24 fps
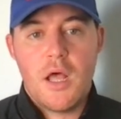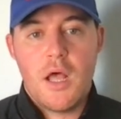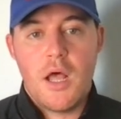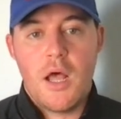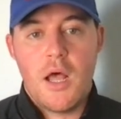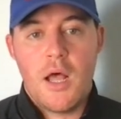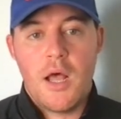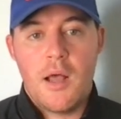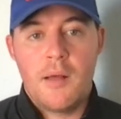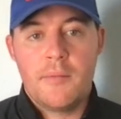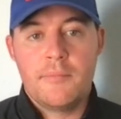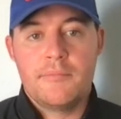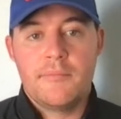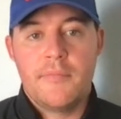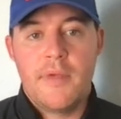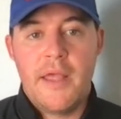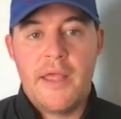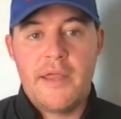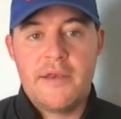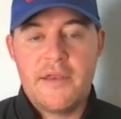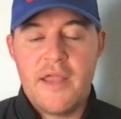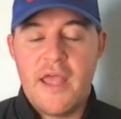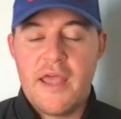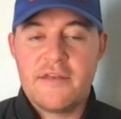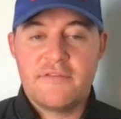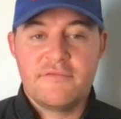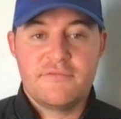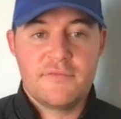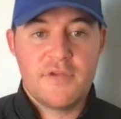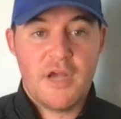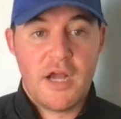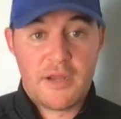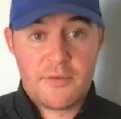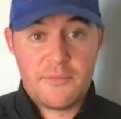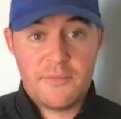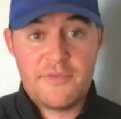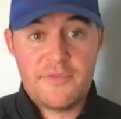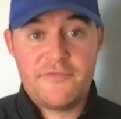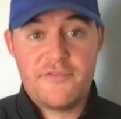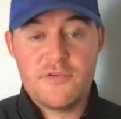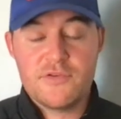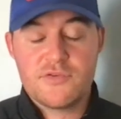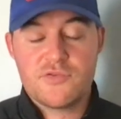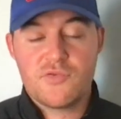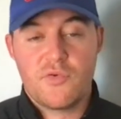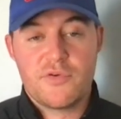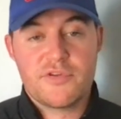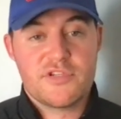And talking with a
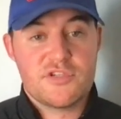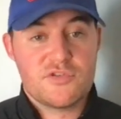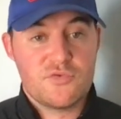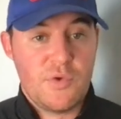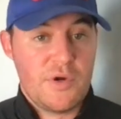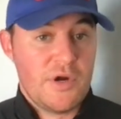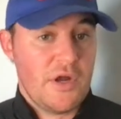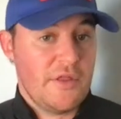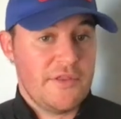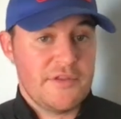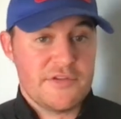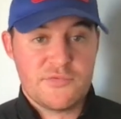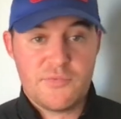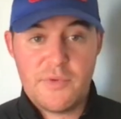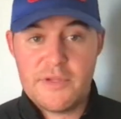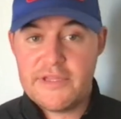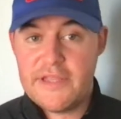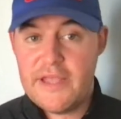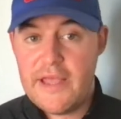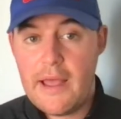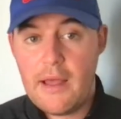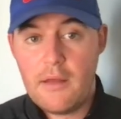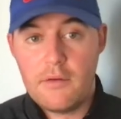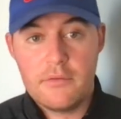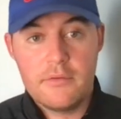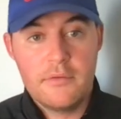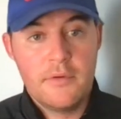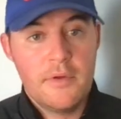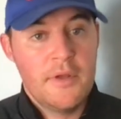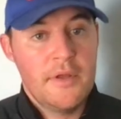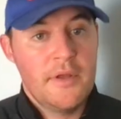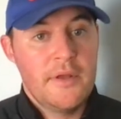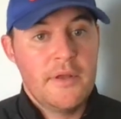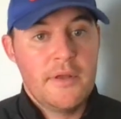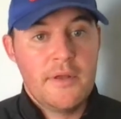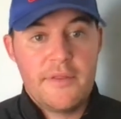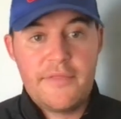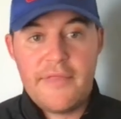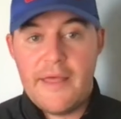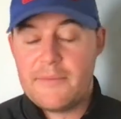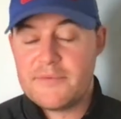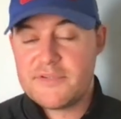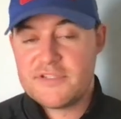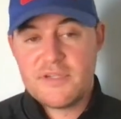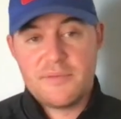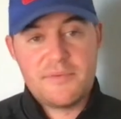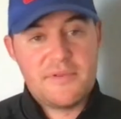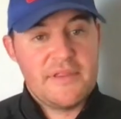few sources when all this went down, that
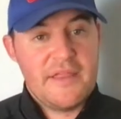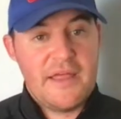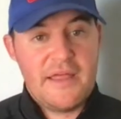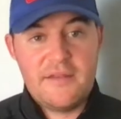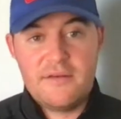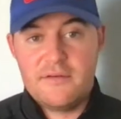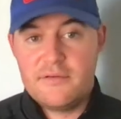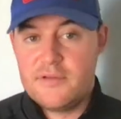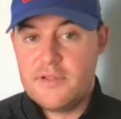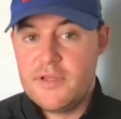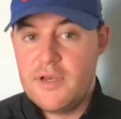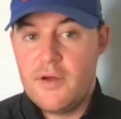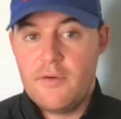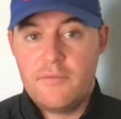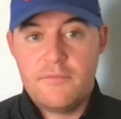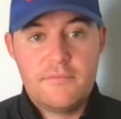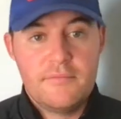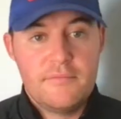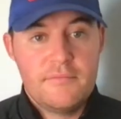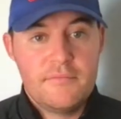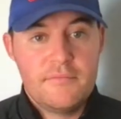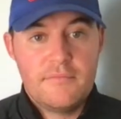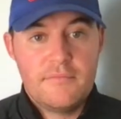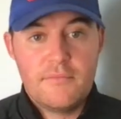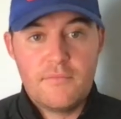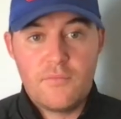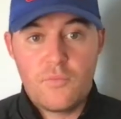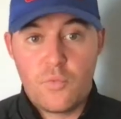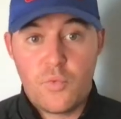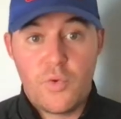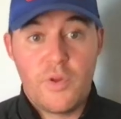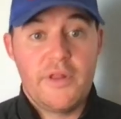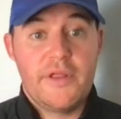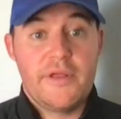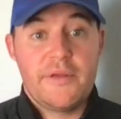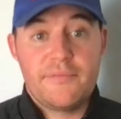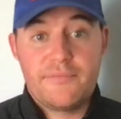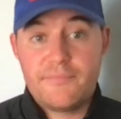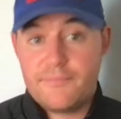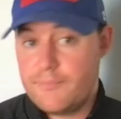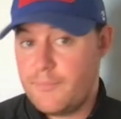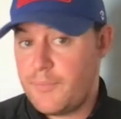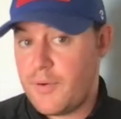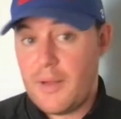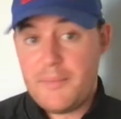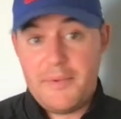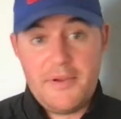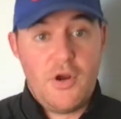was something that, you know, really
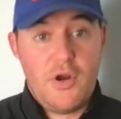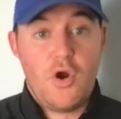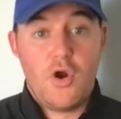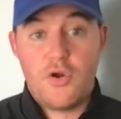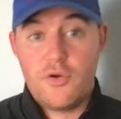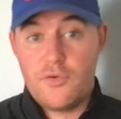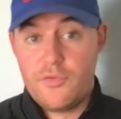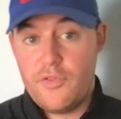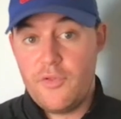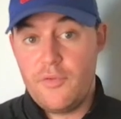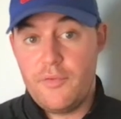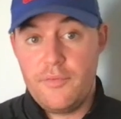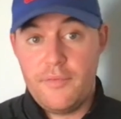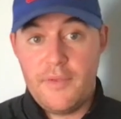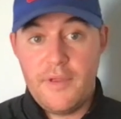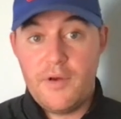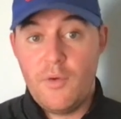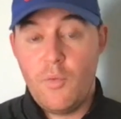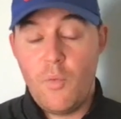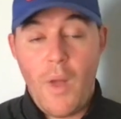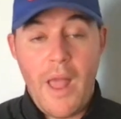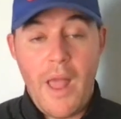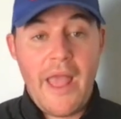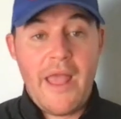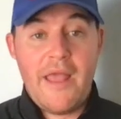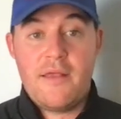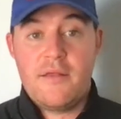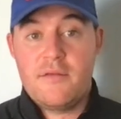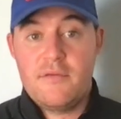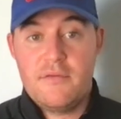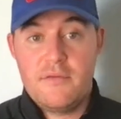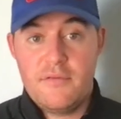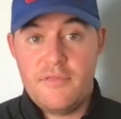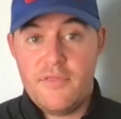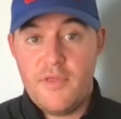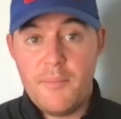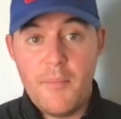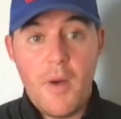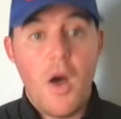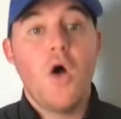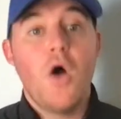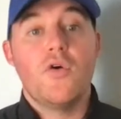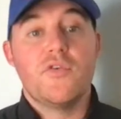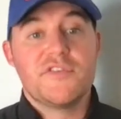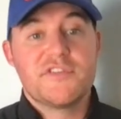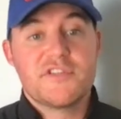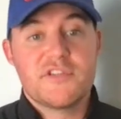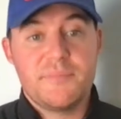probably hurt in a way the
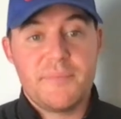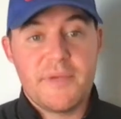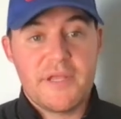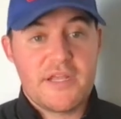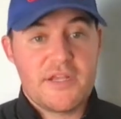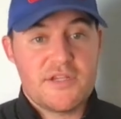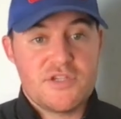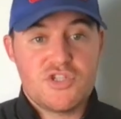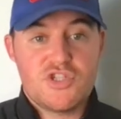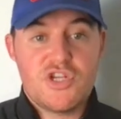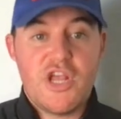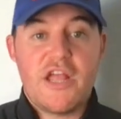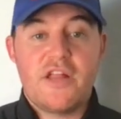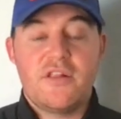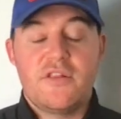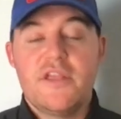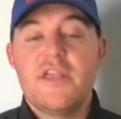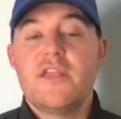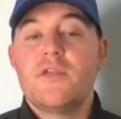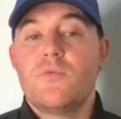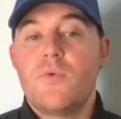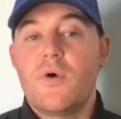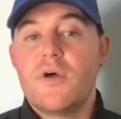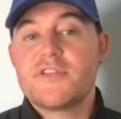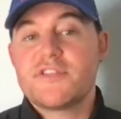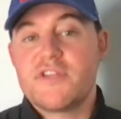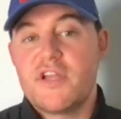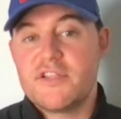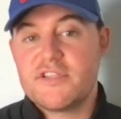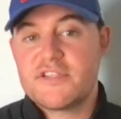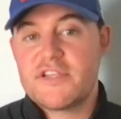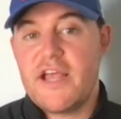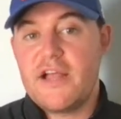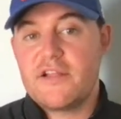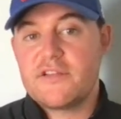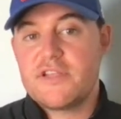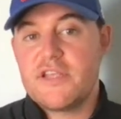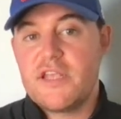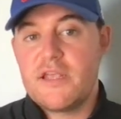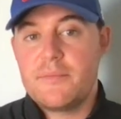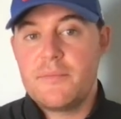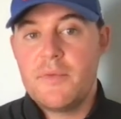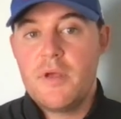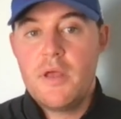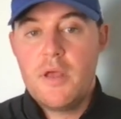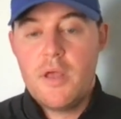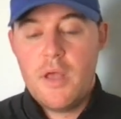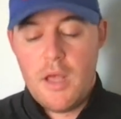most because Jalen was on scout
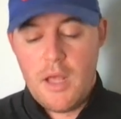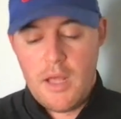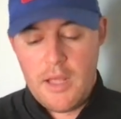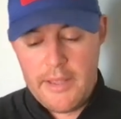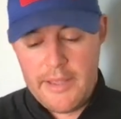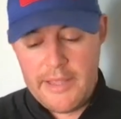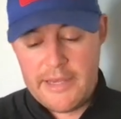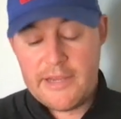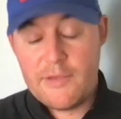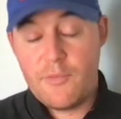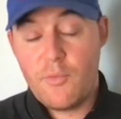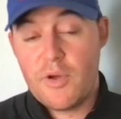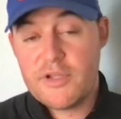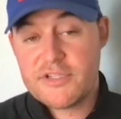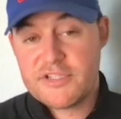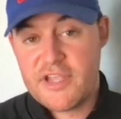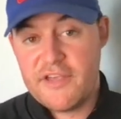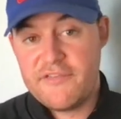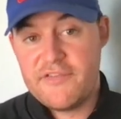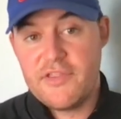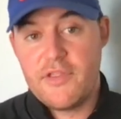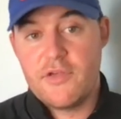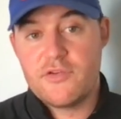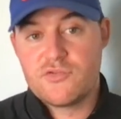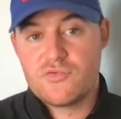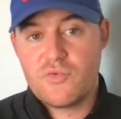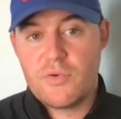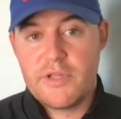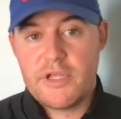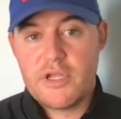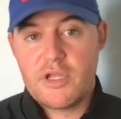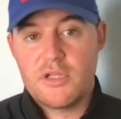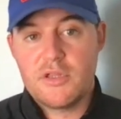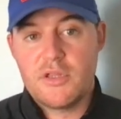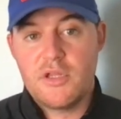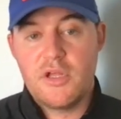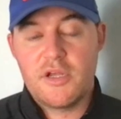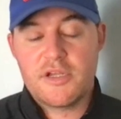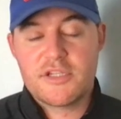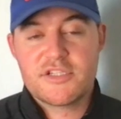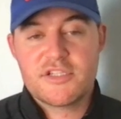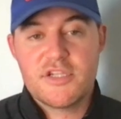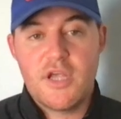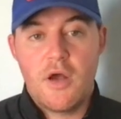team and he was given those really good looks.